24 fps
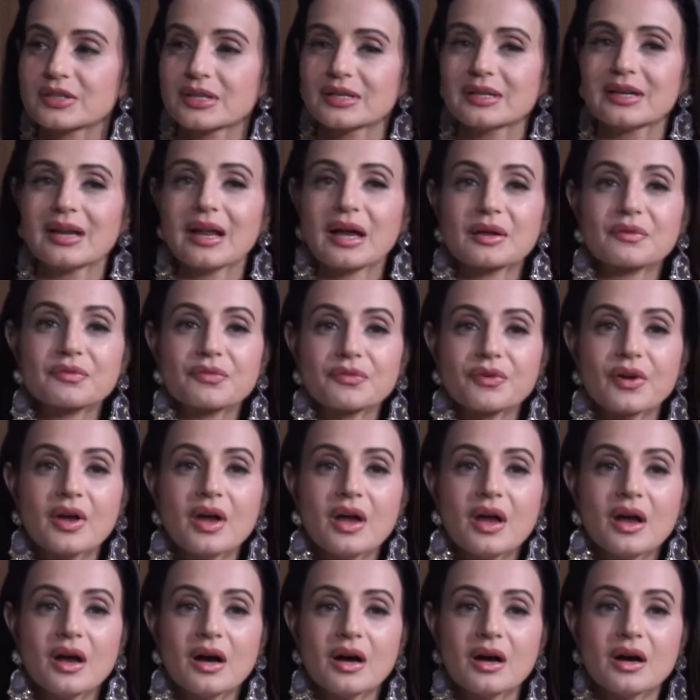than
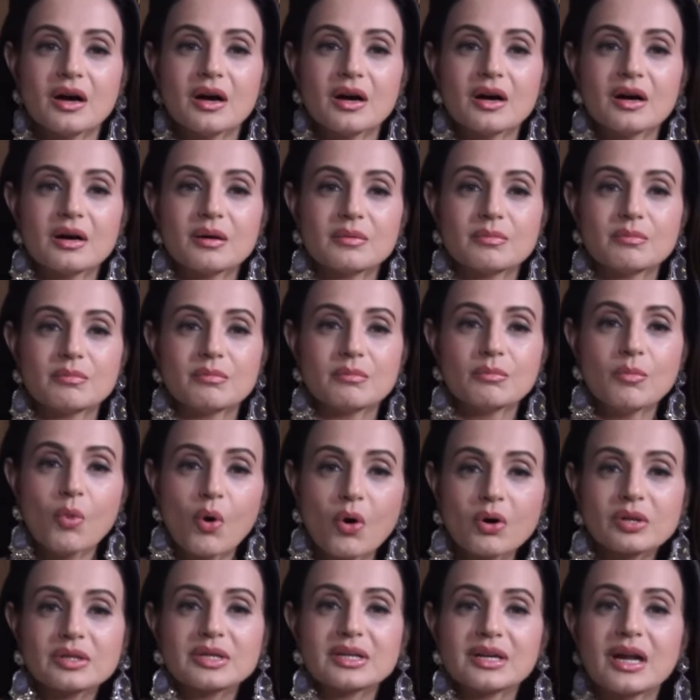life.
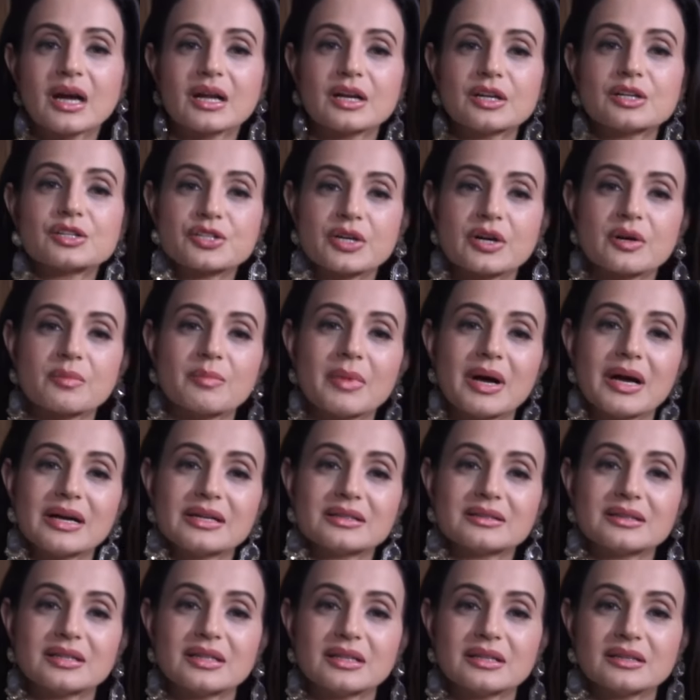More than Anil Sharma,
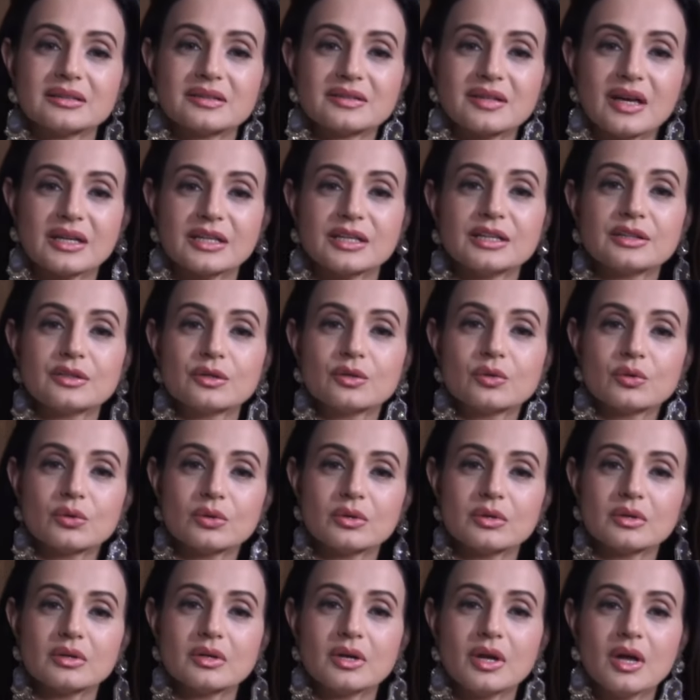I think Sunny
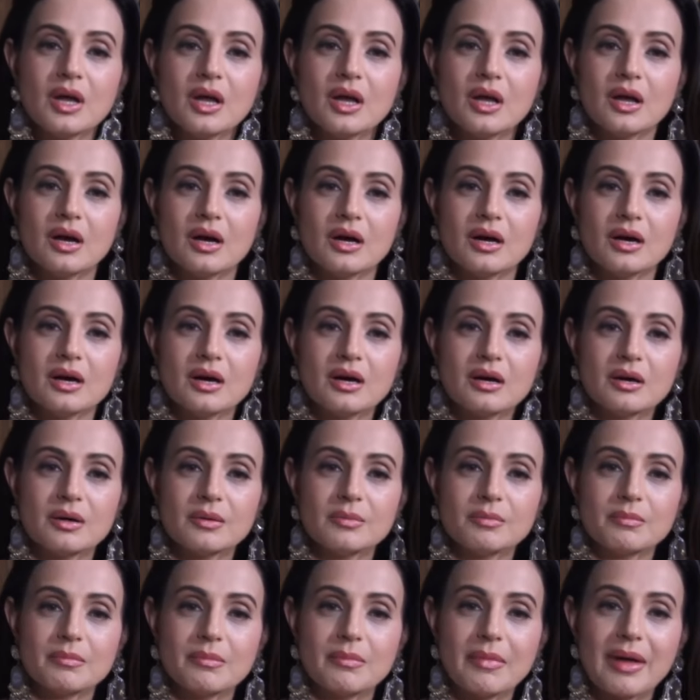Deol
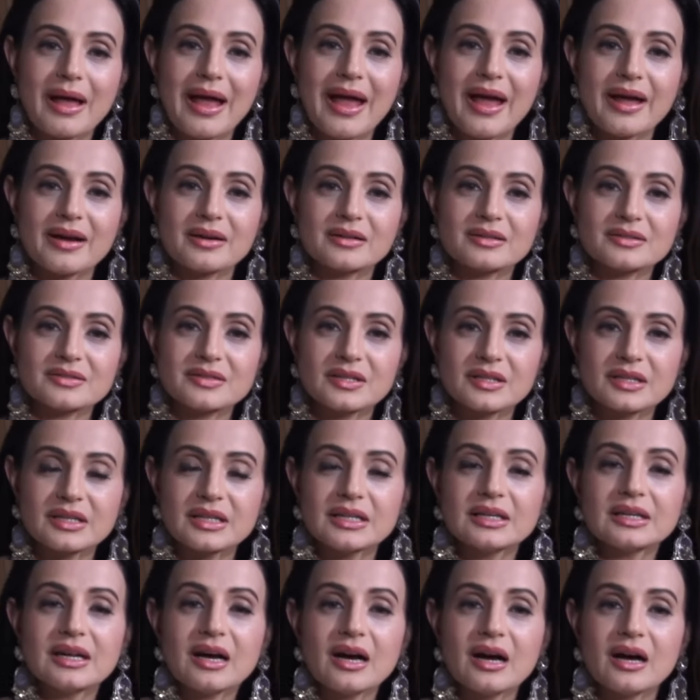and
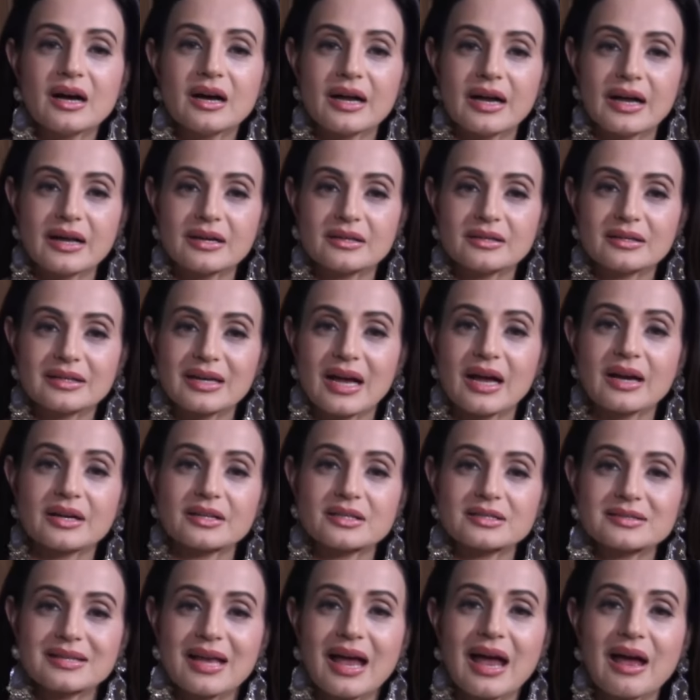Sakina and the
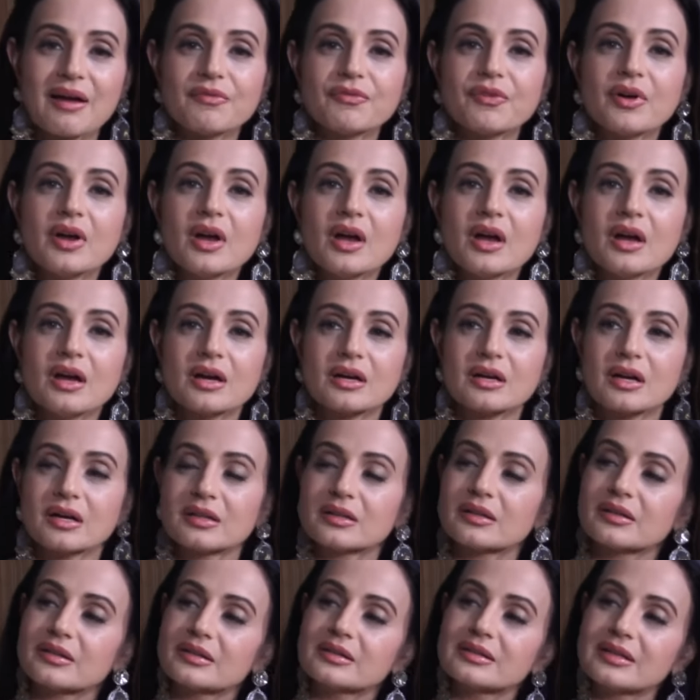characters have
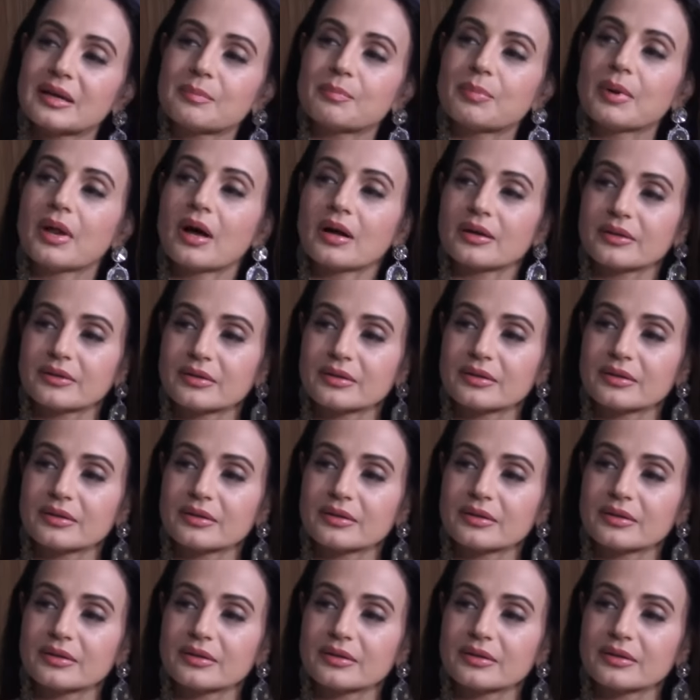Gadar in their blood.